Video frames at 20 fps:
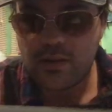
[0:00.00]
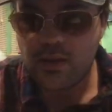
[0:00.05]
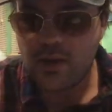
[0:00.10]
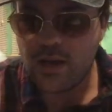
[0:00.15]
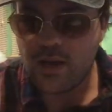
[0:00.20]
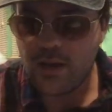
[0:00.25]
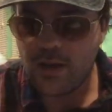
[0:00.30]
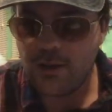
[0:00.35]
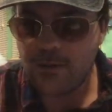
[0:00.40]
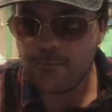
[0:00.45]

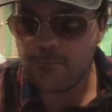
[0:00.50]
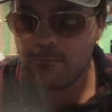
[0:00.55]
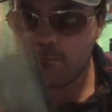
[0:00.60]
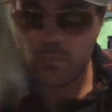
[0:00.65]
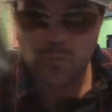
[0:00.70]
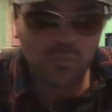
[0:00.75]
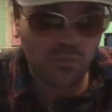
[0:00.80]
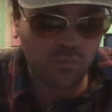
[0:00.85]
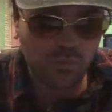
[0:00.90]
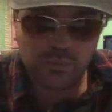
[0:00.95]
Um,
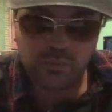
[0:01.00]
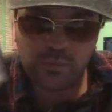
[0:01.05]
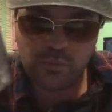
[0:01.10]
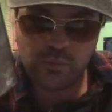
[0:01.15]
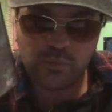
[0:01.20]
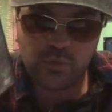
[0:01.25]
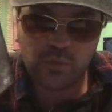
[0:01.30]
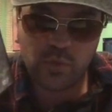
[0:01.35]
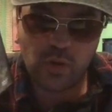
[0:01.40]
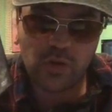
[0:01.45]

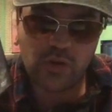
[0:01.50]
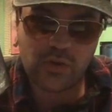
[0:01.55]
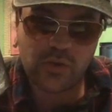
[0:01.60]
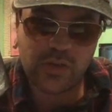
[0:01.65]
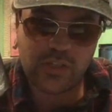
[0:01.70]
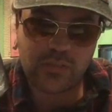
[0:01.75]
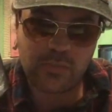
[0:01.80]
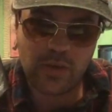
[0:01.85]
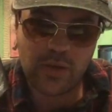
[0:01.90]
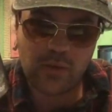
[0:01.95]
well
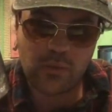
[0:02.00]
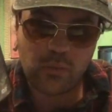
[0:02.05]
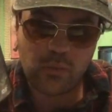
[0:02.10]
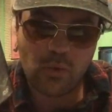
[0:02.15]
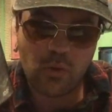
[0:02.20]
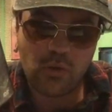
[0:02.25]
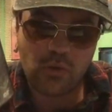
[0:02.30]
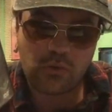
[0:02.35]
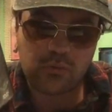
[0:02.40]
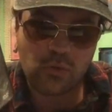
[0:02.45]
directed by
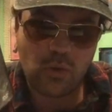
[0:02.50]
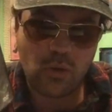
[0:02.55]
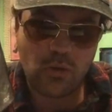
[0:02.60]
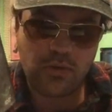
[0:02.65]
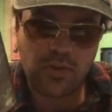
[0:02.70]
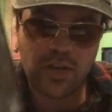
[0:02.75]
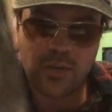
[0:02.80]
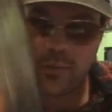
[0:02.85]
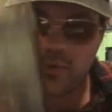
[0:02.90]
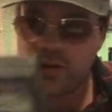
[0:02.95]

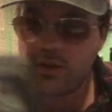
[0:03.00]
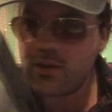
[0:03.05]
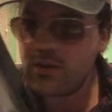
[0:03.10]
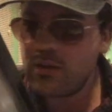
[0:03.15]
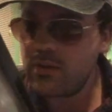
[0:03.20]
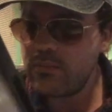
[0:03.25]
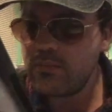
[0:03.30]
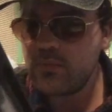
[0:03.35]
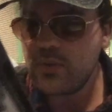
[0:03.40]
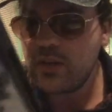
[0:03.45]
Roland
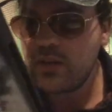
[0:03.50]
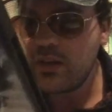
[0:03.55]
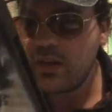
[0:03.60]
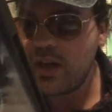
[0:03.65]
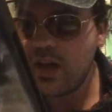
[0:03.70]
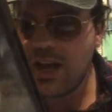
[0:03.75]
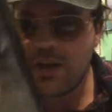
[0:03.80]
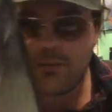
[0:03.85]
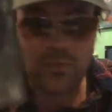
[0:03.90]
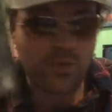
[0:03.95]
Emmerich.
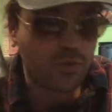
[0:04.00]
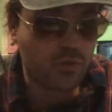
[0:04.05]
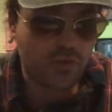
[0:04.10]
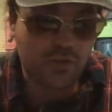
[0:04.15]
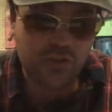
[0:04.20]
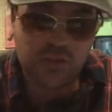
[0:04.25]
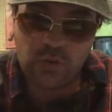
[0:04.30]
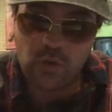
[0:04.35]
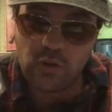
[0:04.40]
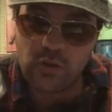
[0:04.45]
Um, there was
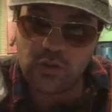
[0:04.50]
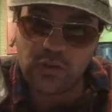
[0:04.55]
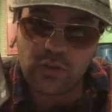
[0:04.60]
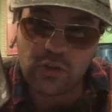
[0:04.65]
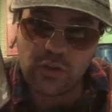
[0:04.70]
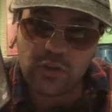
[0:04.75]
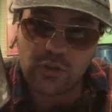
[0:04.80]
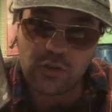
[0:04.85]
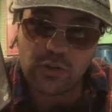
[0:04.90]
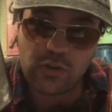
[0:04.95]
still
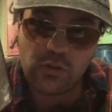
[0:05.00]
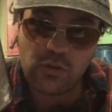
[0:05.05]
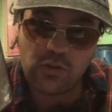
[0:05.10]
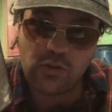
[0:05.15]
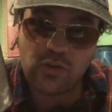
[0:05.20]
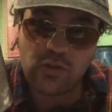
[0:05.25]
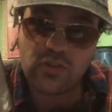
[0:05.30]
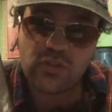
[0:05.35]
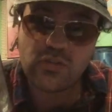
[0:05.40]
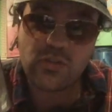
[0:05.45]
good, good
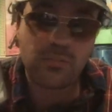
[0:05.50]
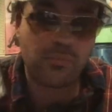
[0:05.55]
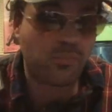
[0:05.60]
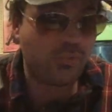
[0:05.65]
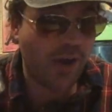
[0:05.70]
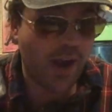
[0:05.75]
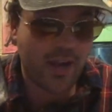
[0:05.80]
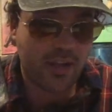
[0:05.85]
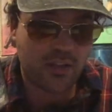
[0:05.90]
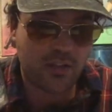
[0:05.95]
usages of
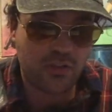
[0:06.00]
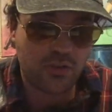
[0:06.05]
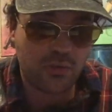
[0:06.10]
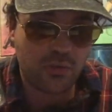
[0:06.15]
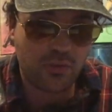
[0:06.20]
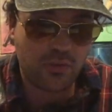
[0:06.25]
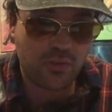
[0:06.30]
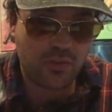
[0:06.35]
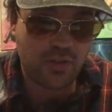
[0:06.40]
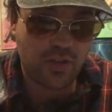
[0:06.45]

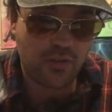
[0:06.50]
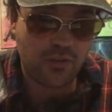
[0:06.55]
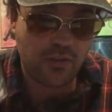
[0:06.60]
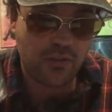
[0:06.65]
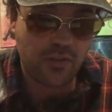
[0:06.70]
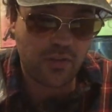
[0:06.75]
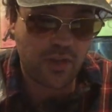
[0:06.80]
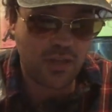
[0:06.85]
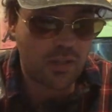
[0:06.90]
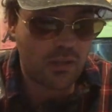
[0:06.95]
practical
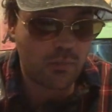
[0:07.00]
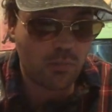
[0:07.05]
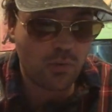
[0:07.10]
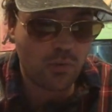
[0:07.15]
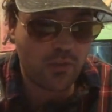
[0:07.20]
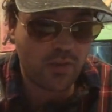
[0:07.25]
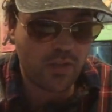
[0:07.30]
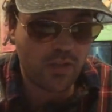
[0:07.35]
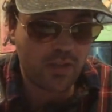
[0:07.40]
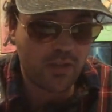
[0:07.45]
stuff in the
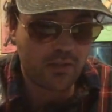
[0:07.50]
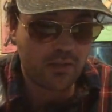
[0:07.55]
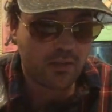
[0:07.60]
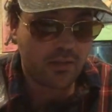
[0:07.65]
movie.